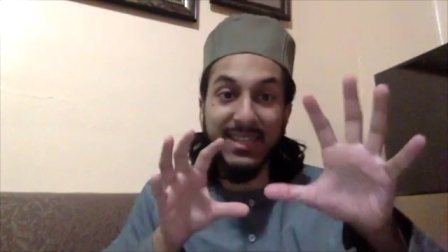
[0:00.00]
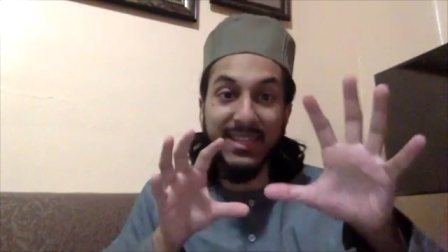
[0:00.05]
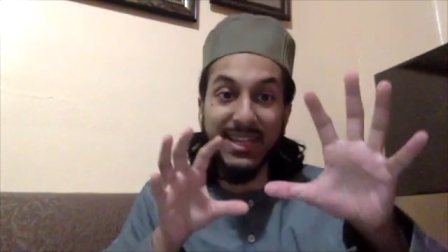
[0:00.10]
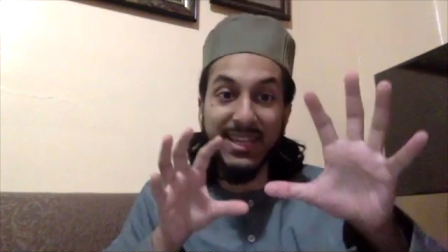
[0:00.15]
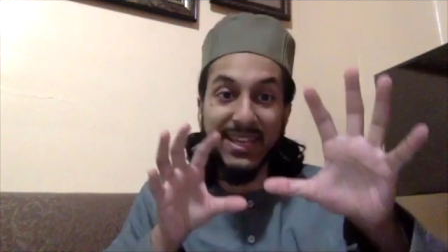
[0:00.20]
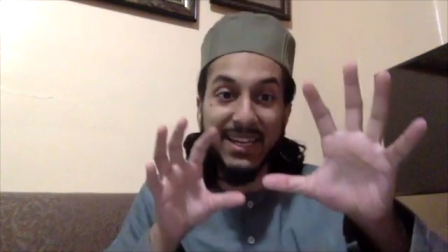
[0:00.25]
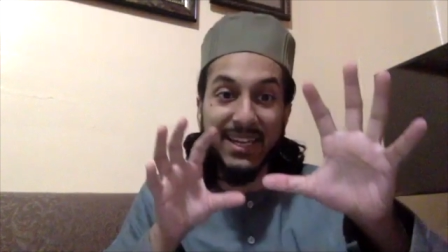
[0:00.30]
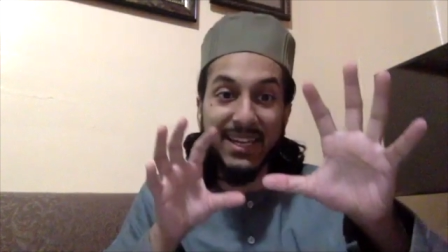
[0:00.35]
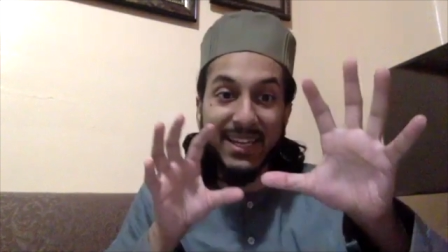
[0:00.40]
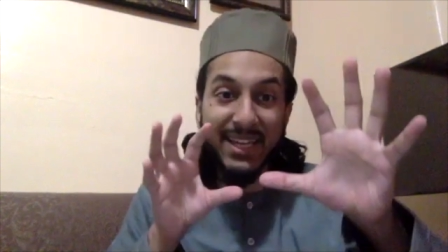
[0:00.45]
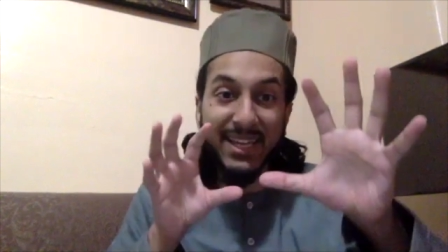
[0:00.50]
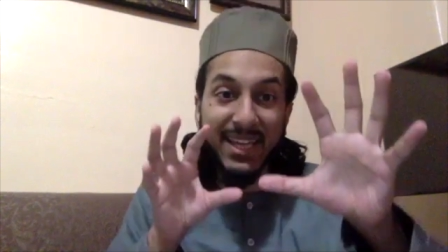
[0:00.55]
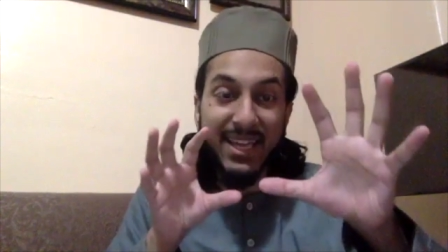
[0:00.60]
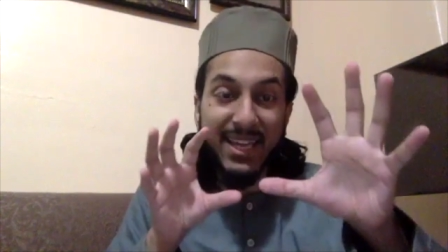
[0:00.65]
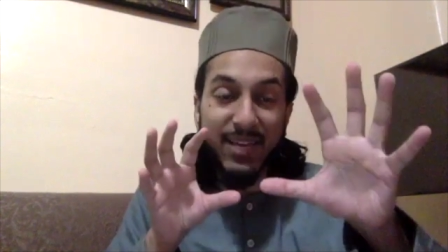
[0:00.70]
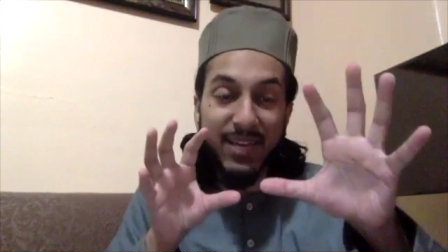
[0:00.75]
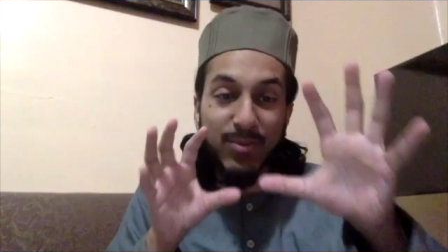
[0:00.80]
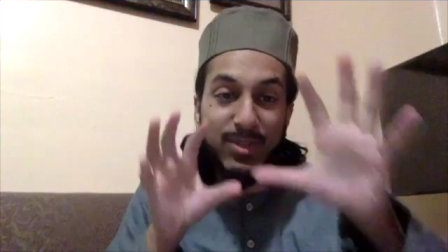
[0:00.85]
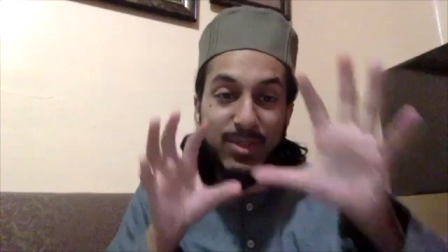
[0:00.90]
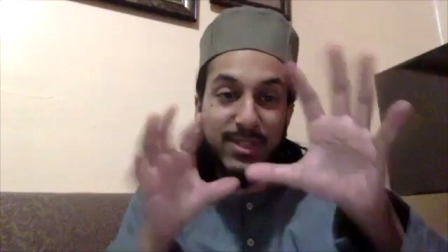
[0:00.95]
can
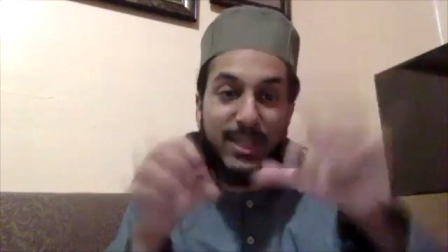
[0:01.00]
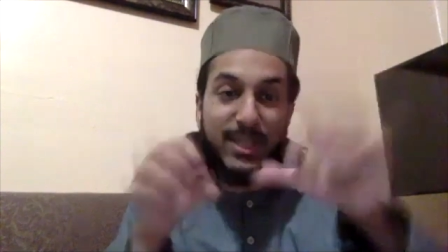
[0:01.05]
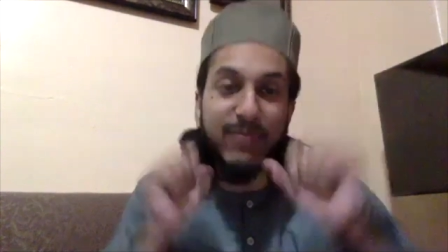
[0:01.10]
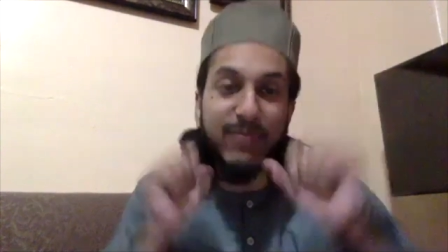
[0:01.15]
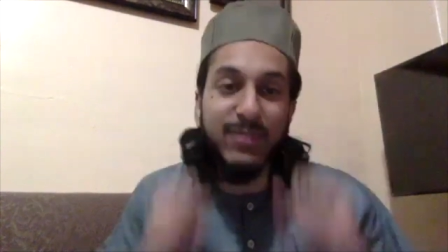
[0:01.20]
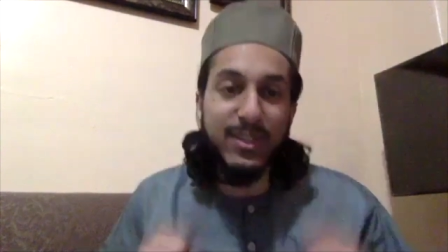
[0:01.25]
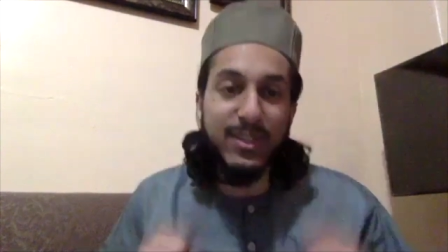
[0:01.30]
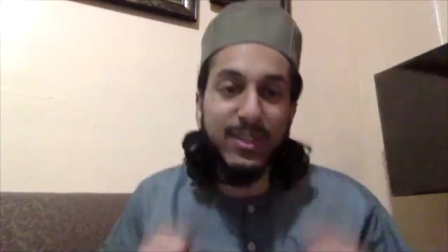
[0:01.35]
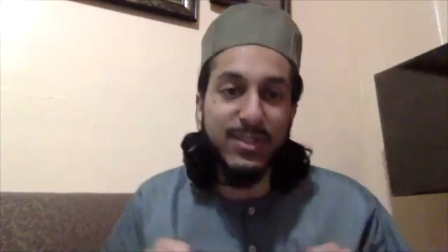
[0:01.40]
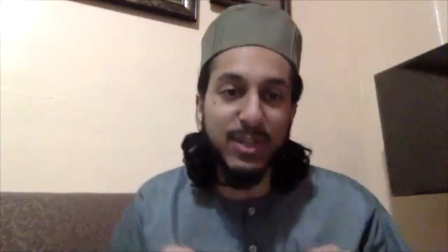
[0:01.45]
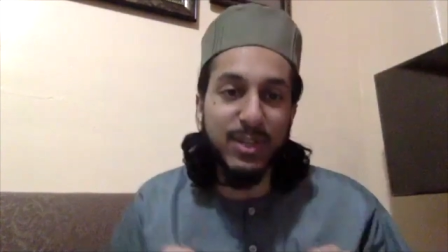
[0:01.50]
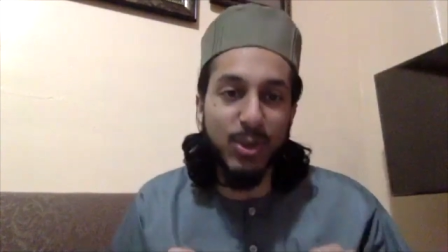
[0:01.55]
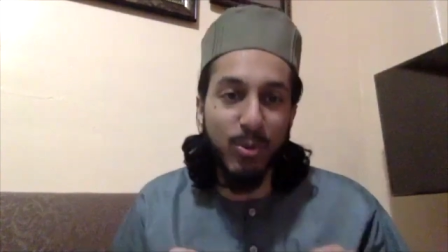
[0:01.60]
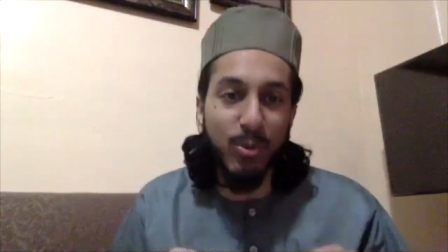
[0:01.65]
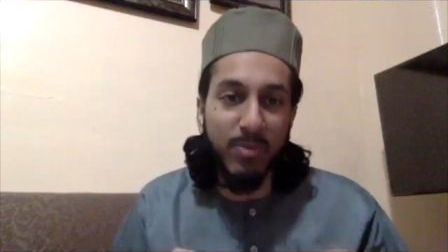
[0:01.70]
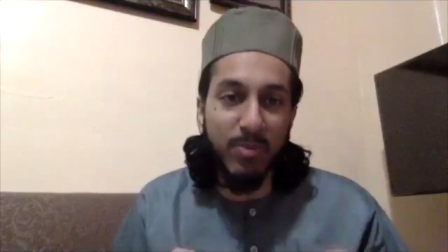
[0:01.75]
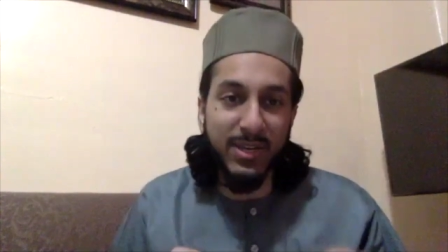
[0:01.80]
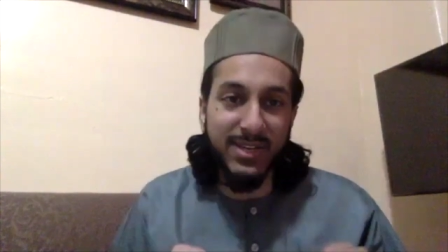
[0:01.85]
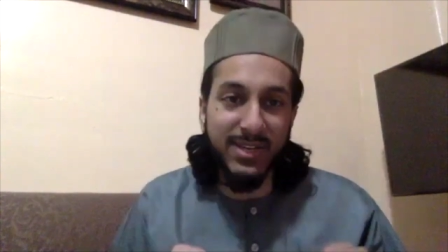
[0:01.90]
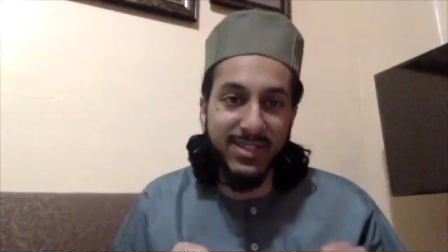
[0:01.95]
receive this
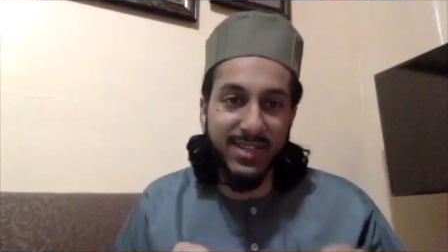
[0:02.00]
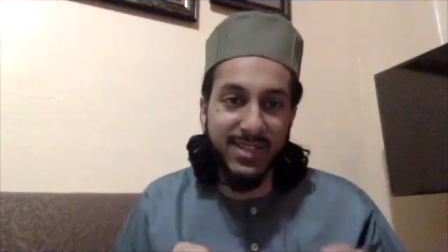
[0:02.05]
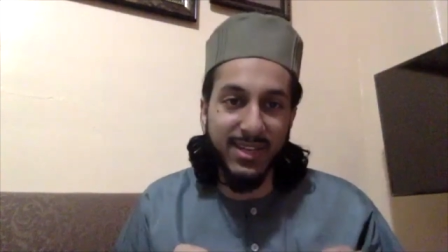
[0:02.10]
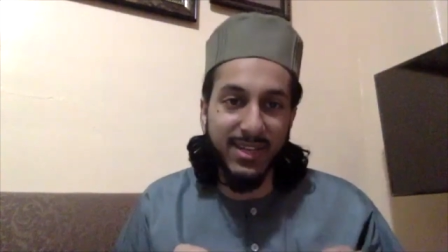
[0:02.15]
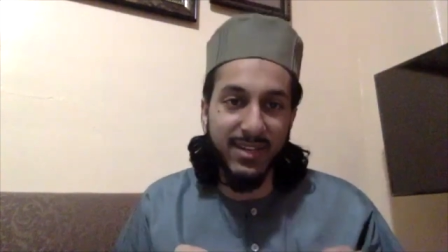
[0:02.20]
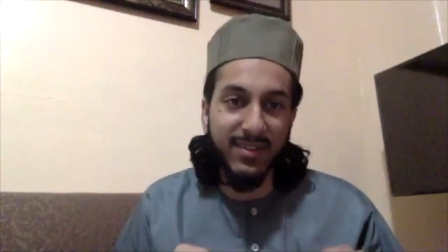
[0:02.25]
nobility.